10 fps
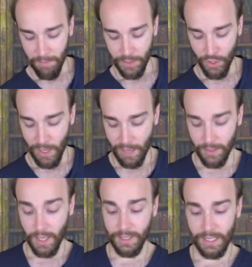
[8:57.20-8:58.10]
But you have
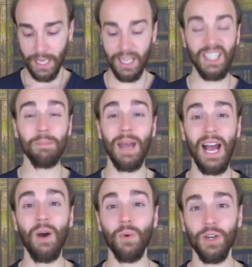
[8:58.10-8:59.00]
uncanny
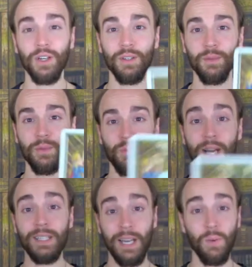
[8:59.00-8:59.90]
power
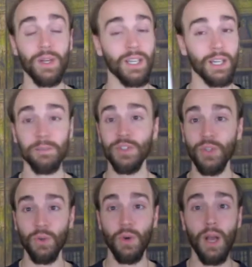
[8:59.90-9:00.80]
right now when it comes
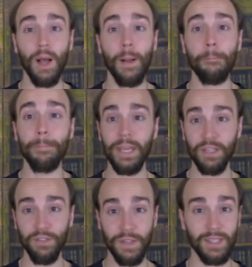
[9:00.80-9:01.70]
to
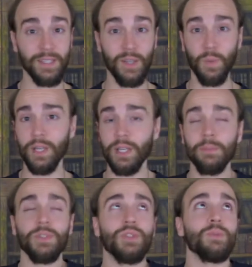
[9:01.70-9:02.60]
manifesting, when it
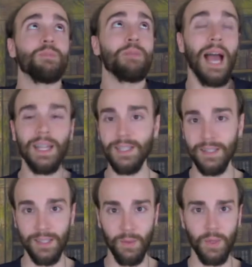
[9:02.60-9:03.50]
comes to
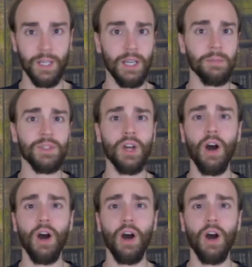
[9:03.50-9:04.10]
balancing, when it comes to